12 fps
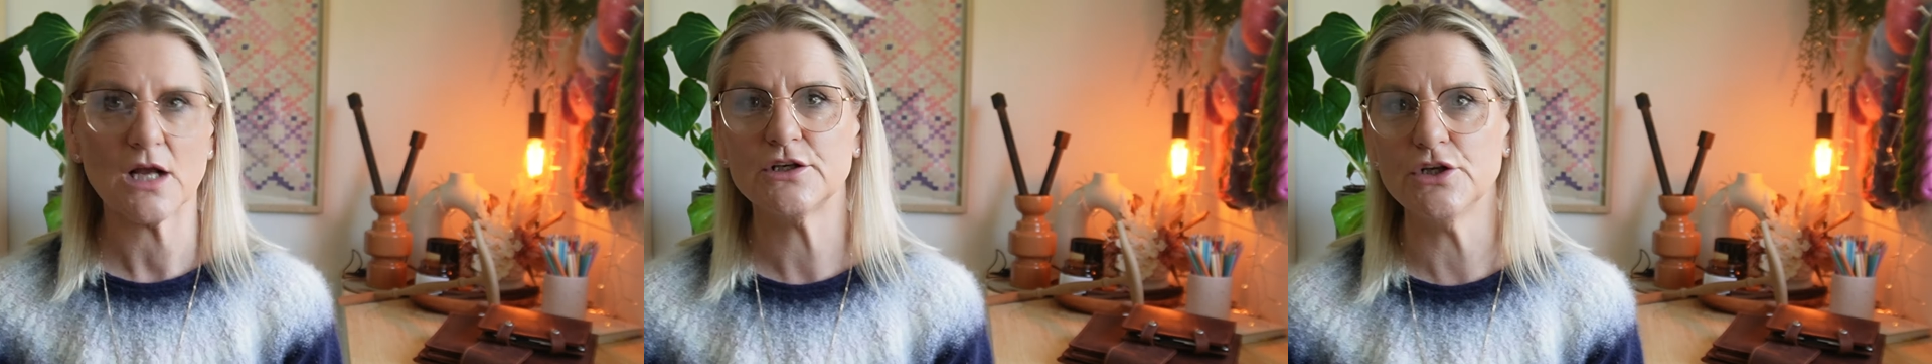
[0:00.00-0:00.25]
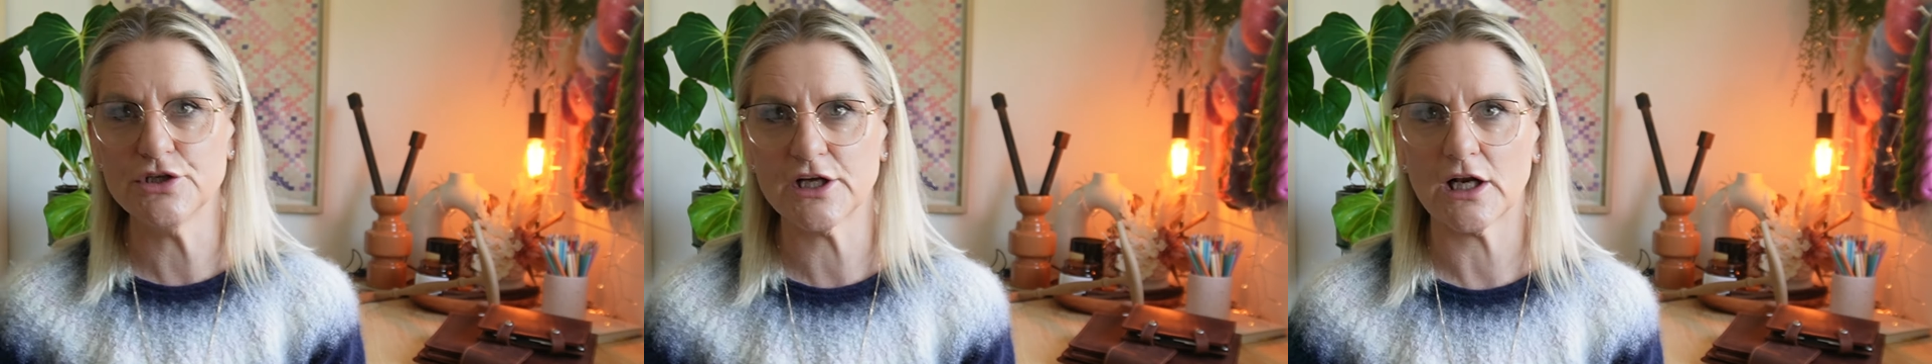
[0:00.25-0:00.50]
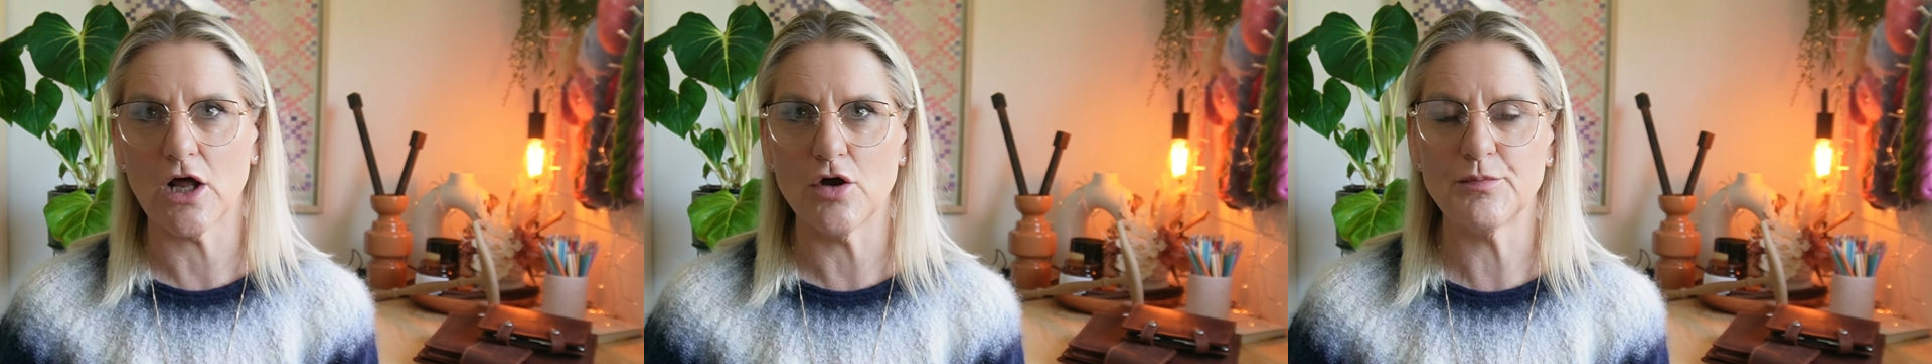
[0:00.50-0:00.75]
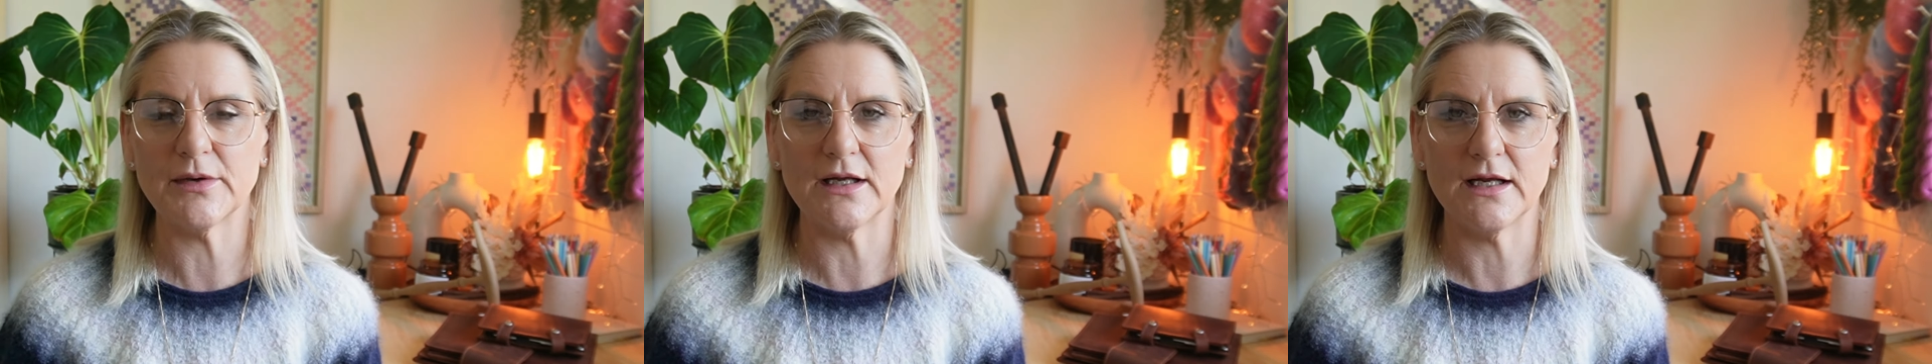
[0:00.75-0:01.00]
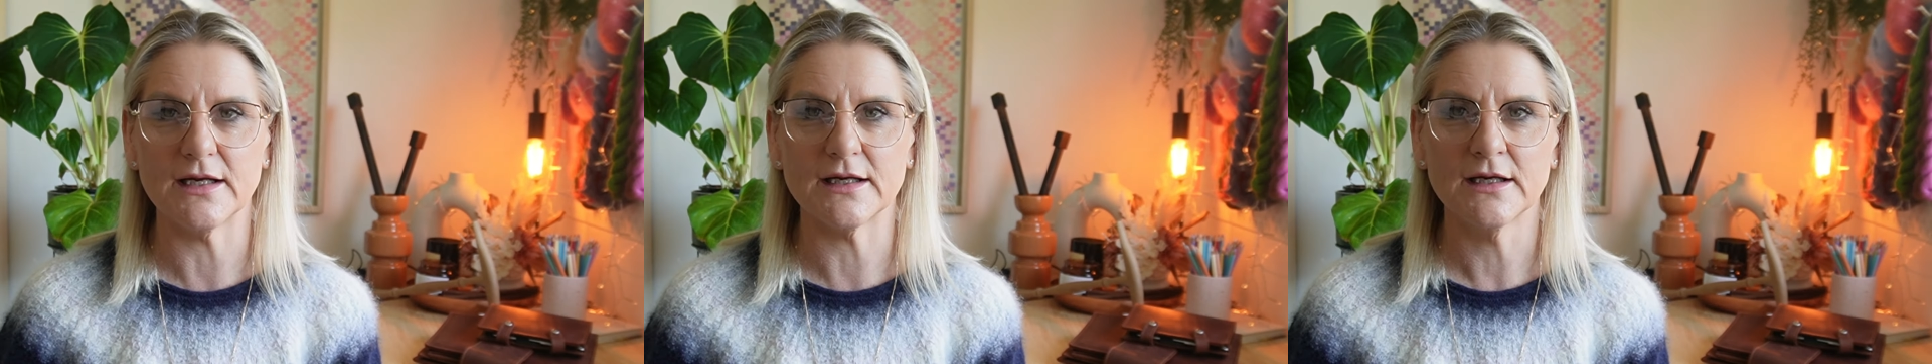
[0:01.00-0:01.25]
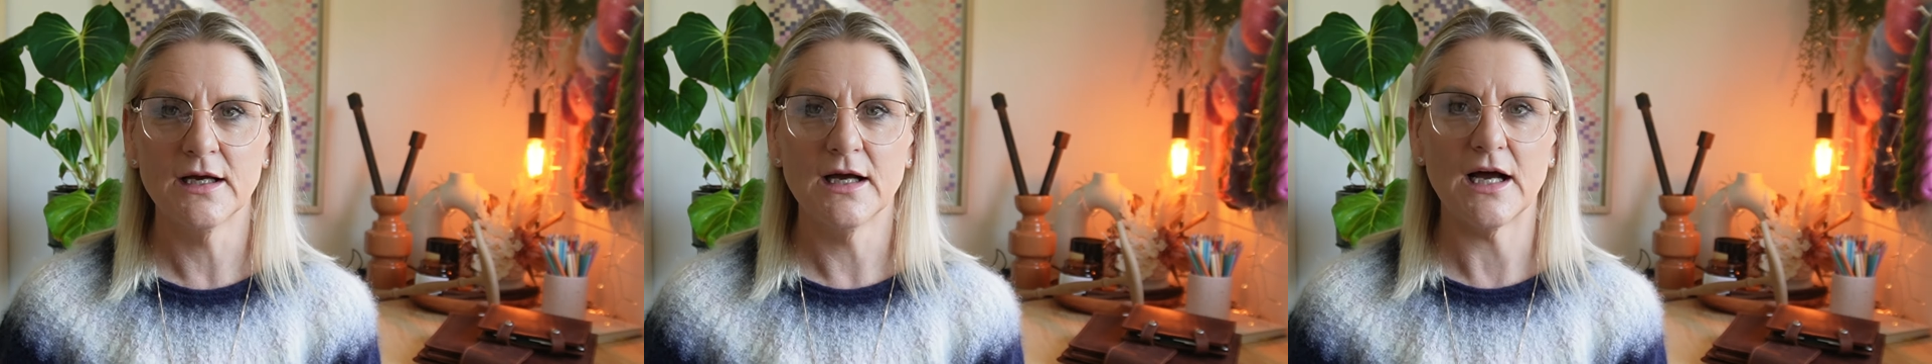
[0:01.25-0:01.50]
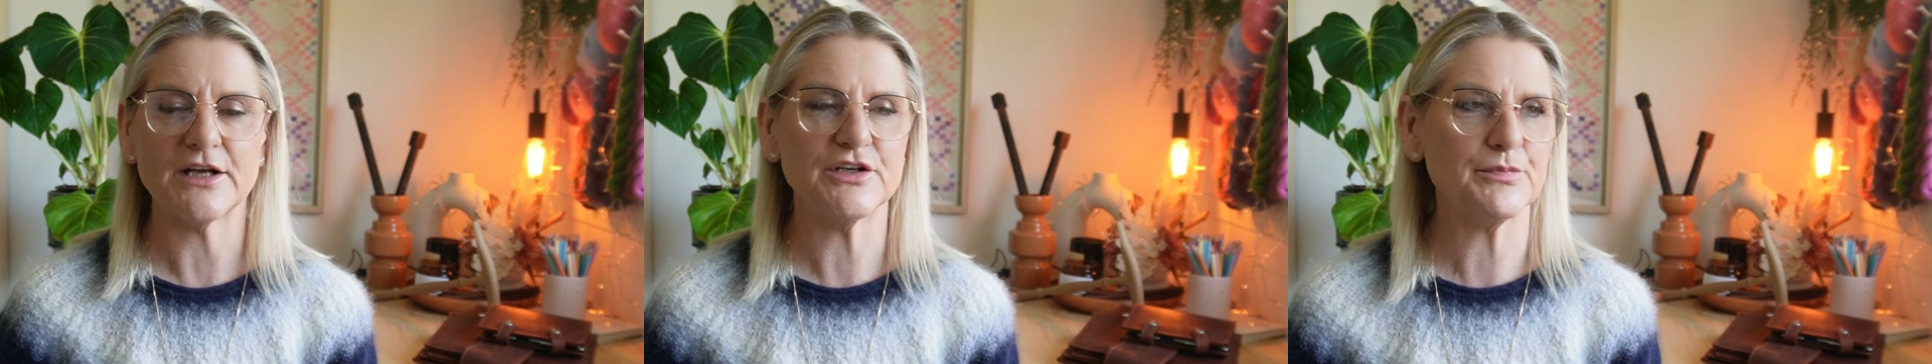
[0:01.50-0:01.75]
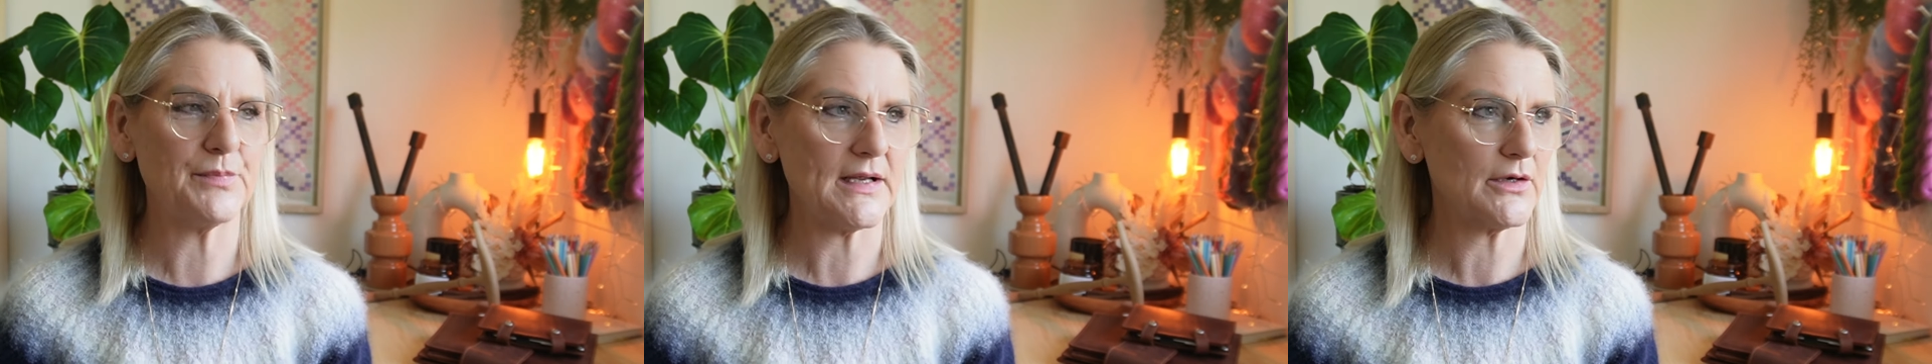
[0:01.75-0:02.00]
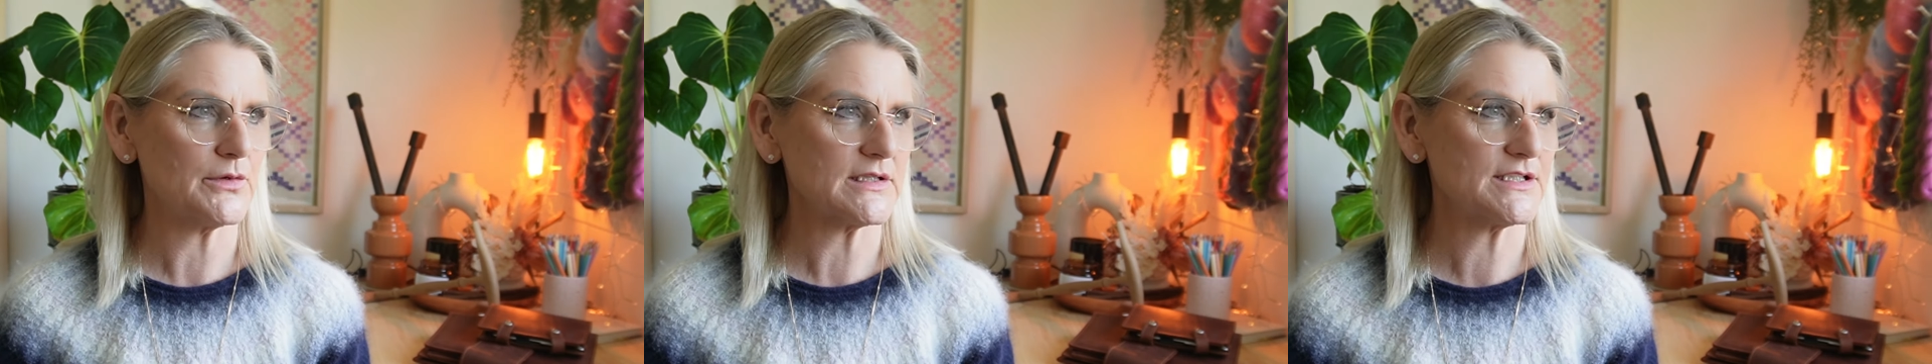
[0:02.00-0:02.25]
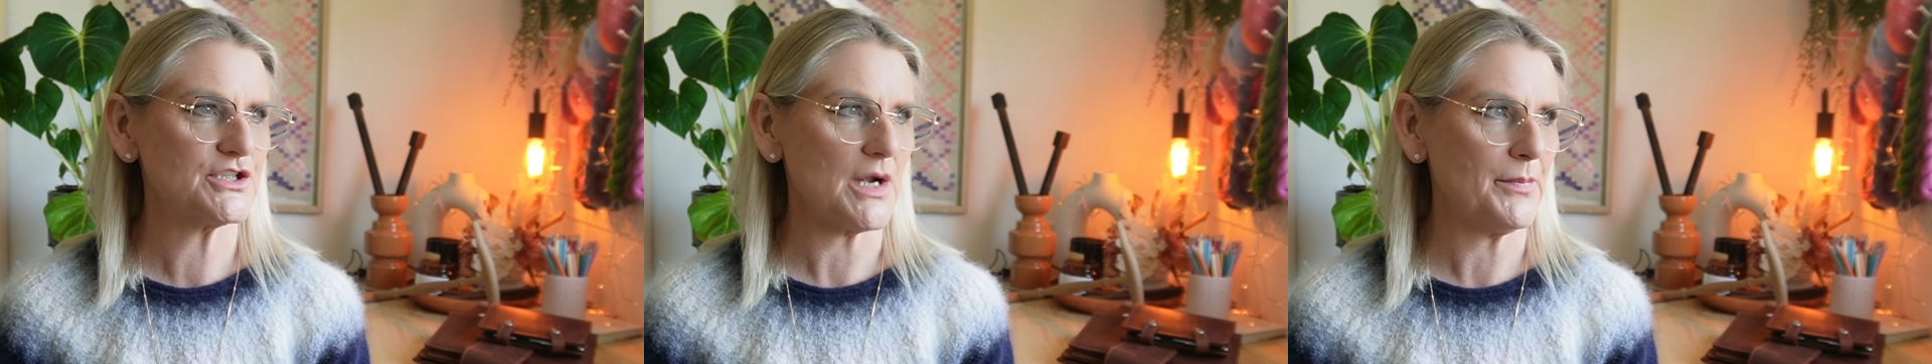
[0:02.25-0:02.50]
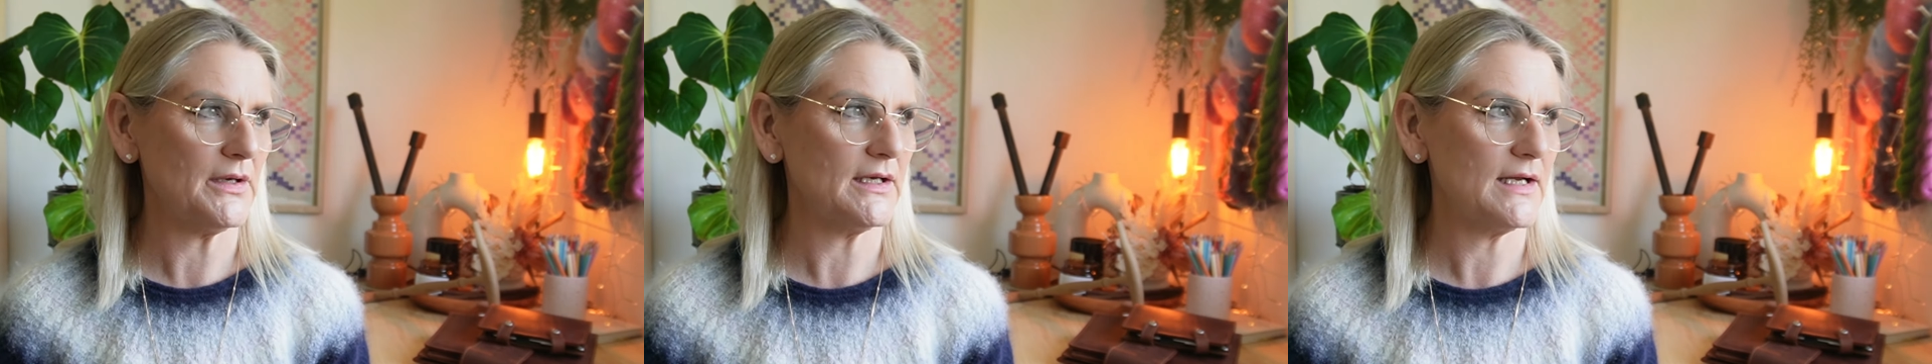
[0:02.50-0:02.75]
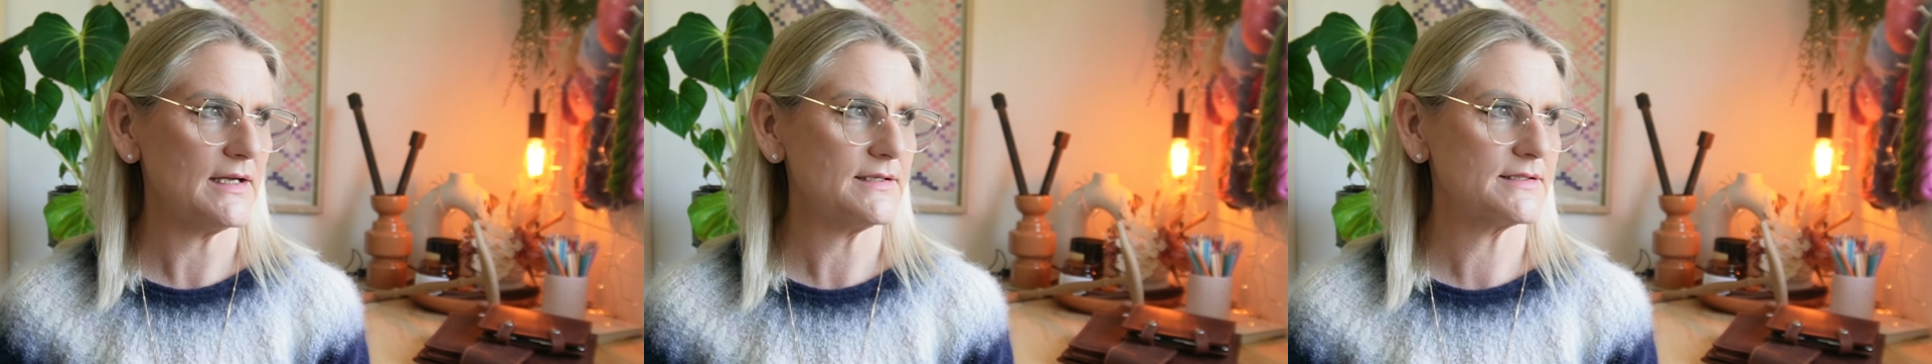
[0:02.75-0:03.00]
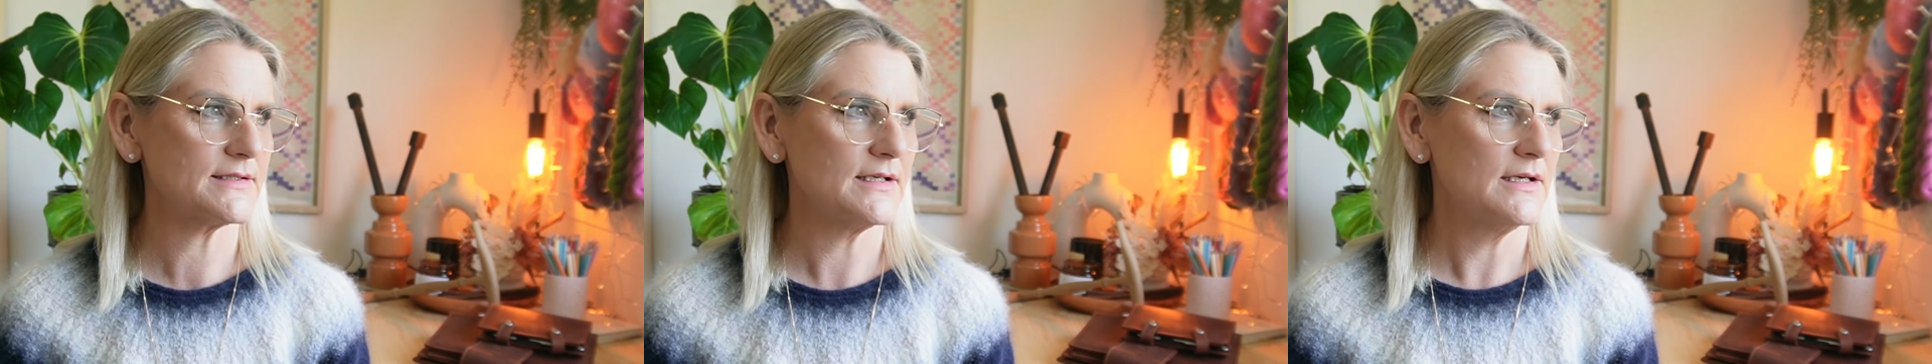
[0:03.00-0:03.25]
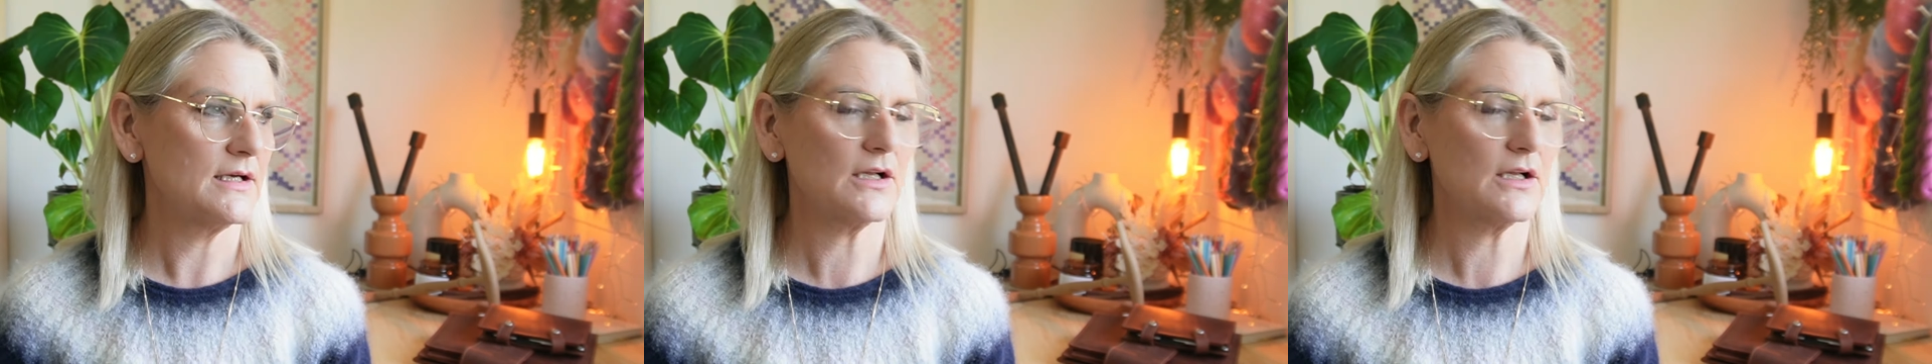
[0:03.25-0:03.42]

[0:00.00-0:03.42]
Uniqlo being a ubiquitous Japanese